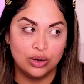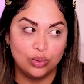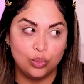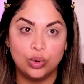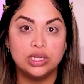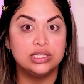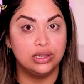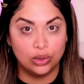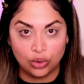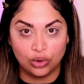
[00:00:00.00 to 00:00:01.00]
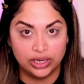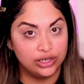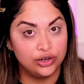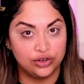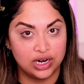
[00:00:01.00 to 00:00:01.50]
was law
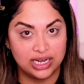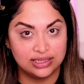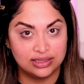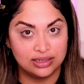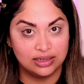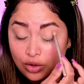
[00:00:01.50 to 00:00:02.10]
in her eyes.